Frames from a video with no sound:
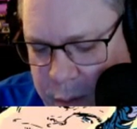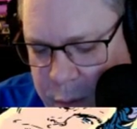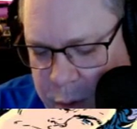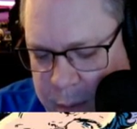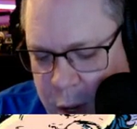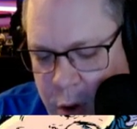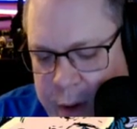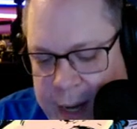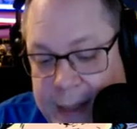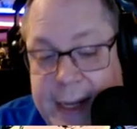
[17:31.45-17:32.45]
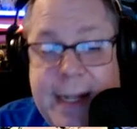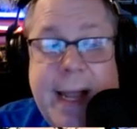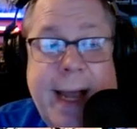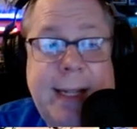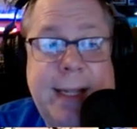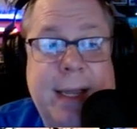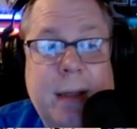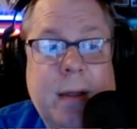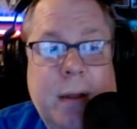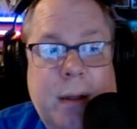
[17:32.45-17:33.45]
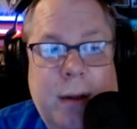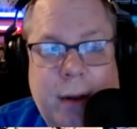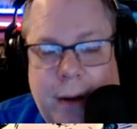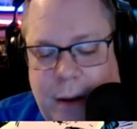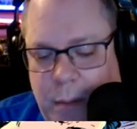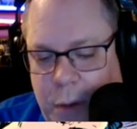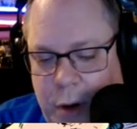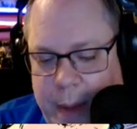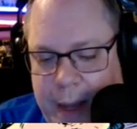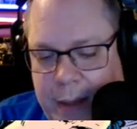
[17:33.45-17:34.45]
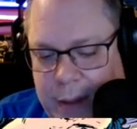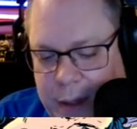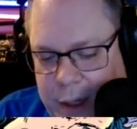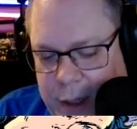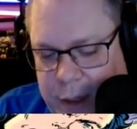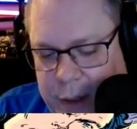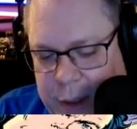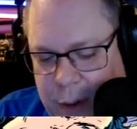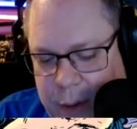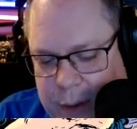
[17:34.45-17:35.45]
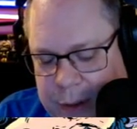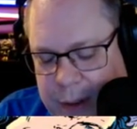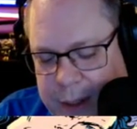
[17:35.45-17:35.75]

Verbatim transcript: Mer. Oh, 1990. Oh, 90? Oh, my so word.